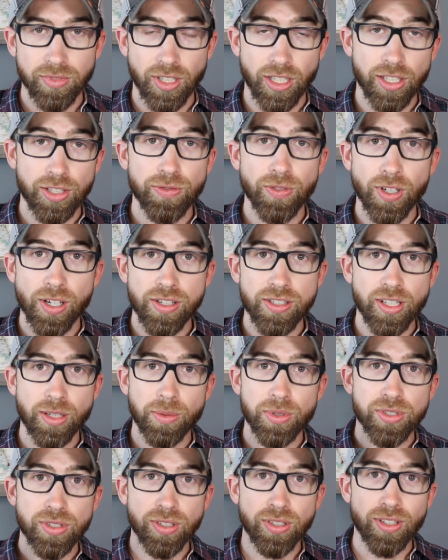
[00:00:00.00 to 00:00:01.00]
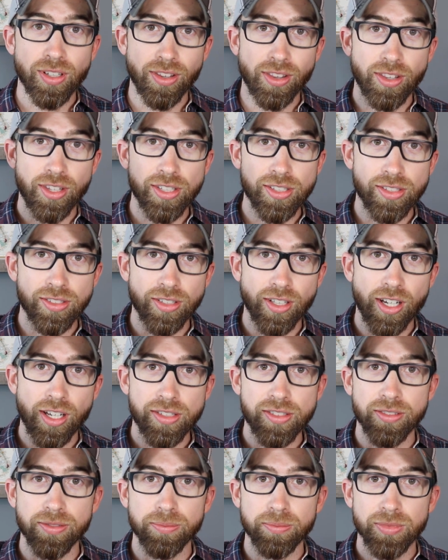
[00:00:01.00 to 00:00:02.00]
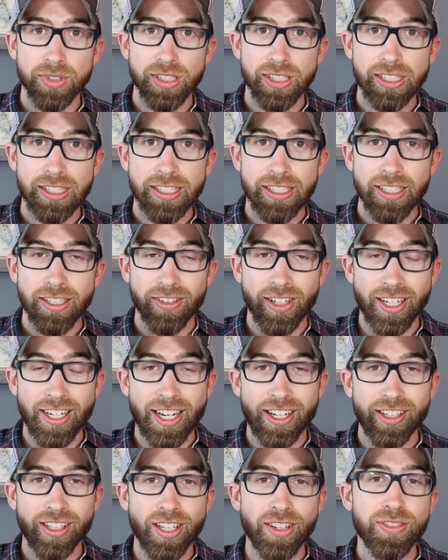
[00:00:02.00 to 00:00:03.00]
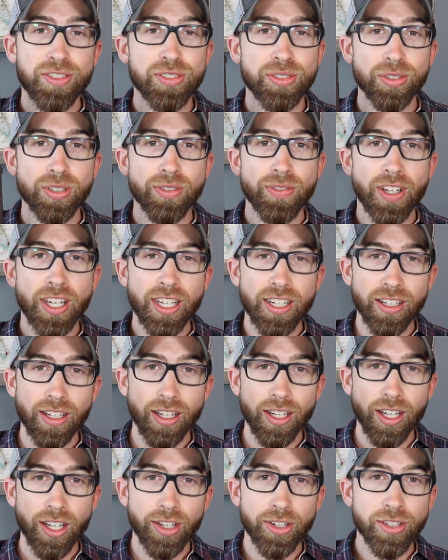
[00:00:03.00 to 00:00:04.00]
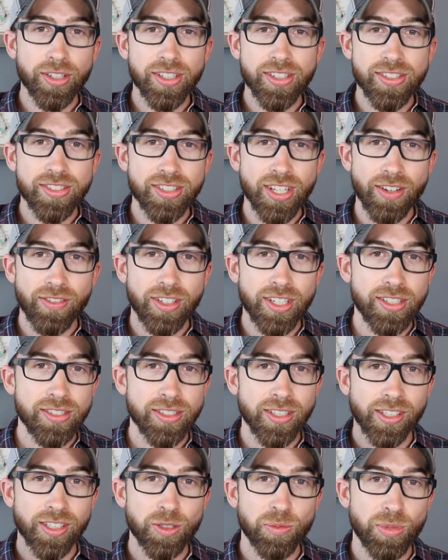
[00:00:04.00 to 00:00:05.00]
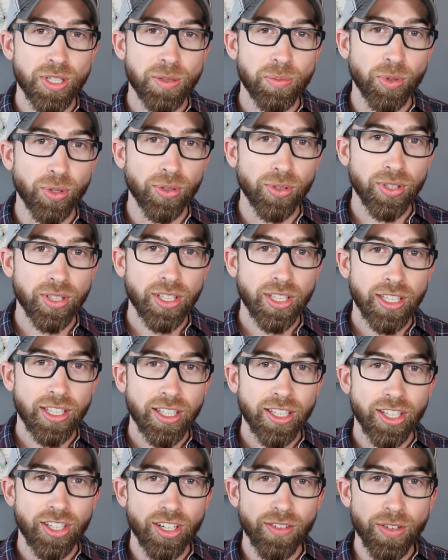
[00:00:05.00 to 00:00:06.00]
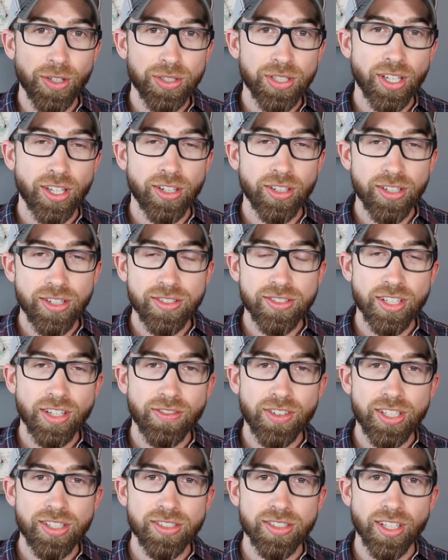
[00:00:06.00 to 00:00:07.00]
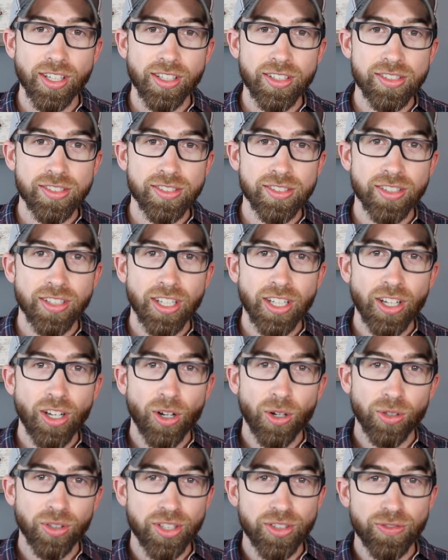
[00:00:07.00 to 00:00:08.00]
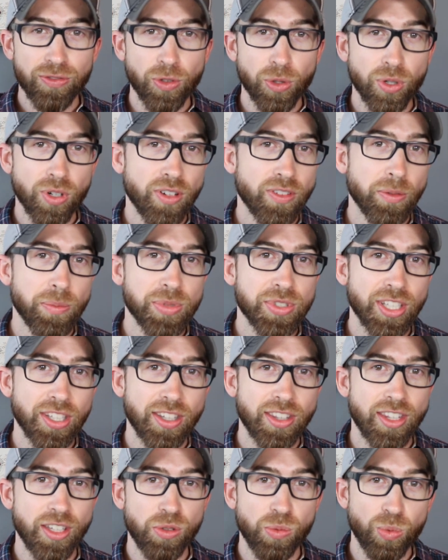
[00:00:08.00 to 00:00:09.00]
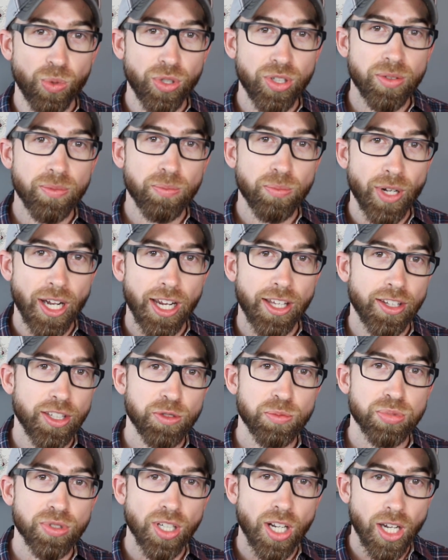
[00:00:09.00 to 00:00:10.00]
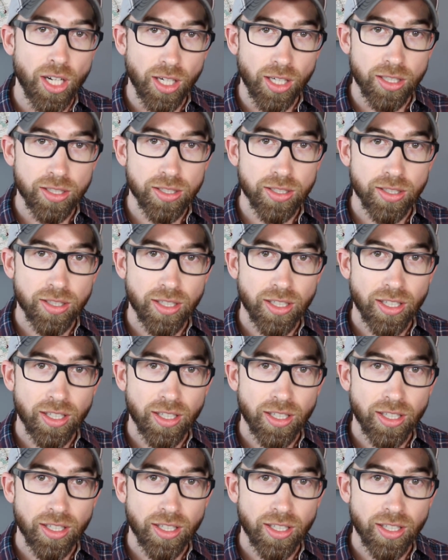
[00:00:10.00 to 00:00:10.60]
And as far as I'm concerned, this is awesome. Right now I've surveyed 176 people. And of those 176, only 4 of them said that they wouldn't buy this product.